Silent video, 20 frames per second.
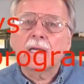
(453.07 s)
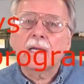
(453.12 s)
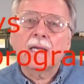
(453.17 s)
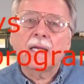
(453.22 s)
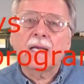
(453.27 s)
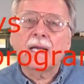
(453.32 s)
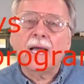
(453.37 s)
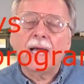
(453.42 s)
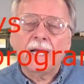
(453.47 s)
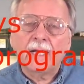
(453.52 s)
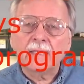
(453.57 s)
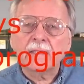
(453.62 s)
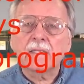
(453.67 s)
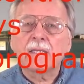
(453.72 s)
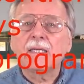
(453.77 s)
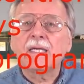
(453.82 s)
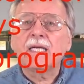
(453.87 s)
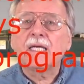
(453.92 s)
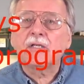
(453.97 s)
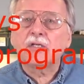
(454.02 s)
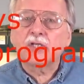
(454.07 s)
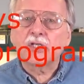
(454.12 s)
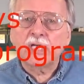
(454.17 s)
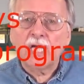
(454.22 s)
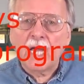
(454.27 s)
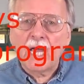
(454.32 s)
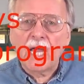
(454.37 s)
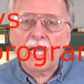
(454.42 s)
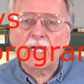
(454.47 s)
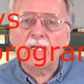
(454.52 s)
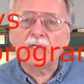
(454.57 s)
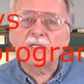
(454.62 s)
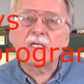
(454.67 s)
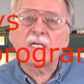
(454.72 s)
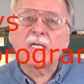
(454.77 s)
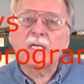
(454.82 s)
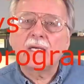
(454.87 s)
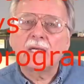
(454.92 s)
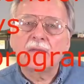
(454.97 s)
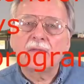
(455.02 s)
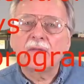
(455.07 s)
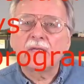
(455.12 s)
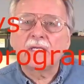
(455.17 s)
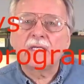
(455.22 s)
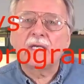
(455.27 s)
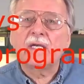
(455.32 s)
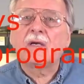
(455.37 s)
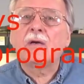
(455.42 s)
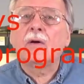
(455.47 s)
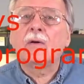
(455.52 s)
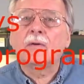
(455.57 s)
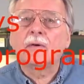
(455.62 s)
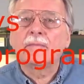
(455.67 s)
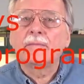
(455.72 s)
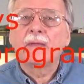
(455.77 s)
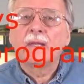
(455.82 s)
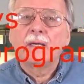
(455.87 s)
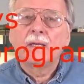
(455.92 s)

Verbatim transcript: can actually get changed in the decoder.